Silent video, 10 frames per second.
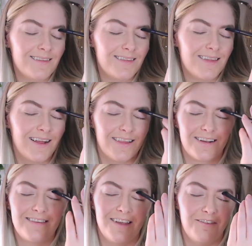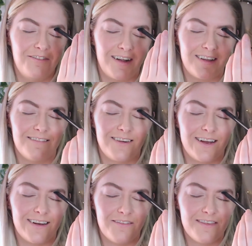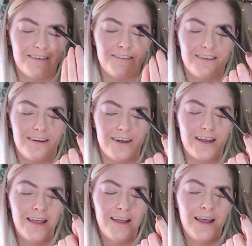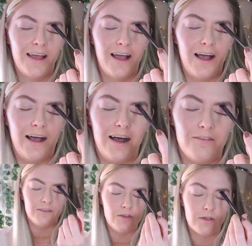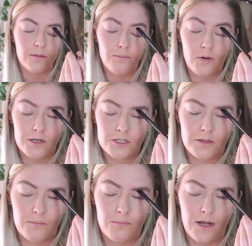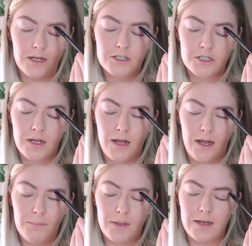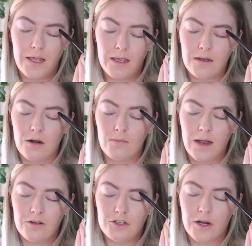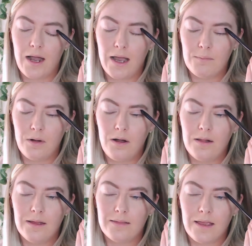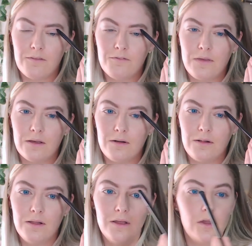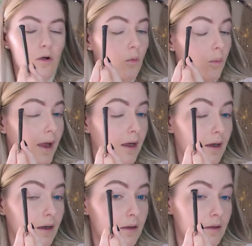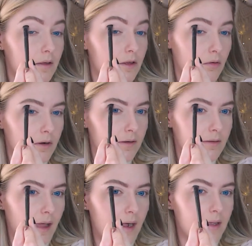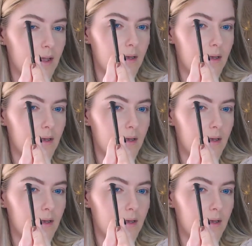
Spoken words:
that looks so fucking weird. I'm so sorry. You can push the brush up and in around your eyeball and like feel where your socket